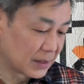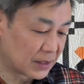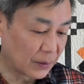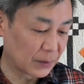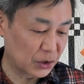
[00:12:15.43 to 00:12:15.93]

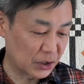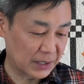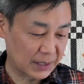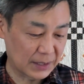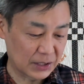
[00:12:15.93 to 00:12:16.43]
So
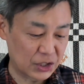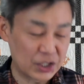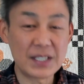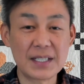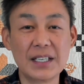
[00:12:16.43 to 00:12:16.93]

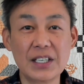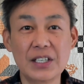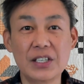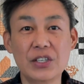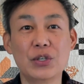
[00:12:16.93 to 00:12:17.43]
she's a
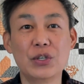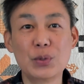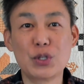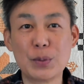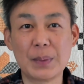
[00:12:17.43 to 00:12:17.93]

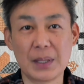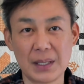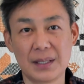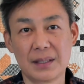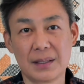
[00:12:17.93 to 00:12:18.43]
new to
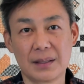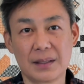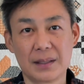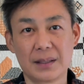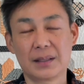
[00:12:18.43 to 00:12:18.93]
me
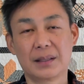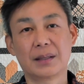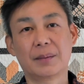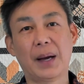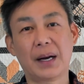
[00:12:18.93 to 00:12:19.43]

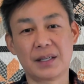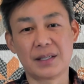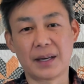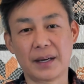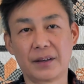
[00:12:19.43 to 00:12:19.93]
pattern
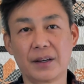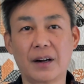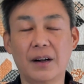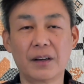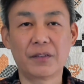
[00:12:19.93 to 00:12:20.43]
designer,
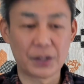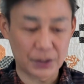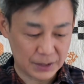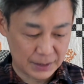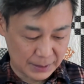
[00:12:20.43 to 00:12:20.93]
and all of
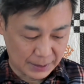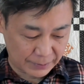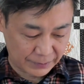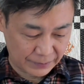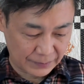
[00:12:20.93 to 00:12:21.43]
her
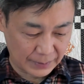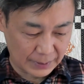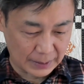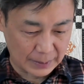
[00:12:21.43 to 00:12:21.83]
stuff